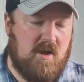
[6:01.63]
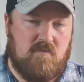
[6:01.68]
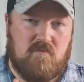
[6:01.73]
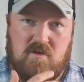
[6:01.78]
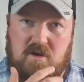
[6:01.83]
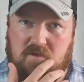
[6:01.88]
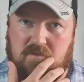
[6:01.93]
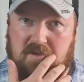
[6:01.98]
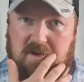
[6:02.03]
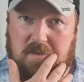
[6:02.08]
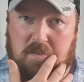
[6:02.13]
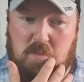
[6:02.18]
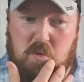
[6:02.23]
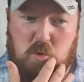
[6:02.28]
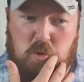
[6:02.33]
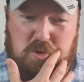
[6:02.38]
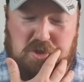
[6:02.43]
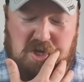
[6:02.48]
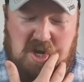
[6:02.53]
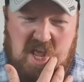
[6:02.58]
Really, really
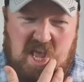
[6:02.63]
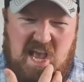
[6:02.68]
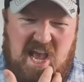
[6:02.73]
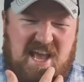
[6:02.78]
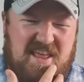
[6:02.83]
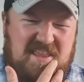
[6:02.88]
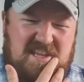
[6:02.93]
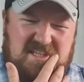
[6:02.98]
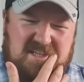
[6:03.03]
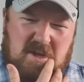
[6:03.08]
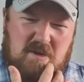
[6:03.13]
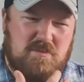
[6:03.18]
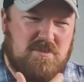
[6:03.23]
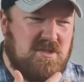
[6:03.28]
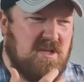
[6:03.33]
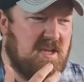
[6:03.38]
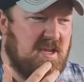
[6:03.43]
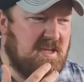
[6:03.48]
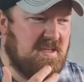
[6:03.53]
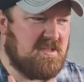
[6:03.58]
important. And this
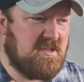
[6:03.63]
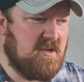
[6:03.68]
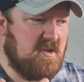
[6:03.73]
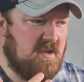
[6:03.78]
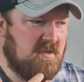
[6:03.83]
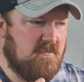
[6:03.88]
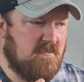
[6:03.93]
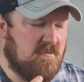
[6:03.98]
comes into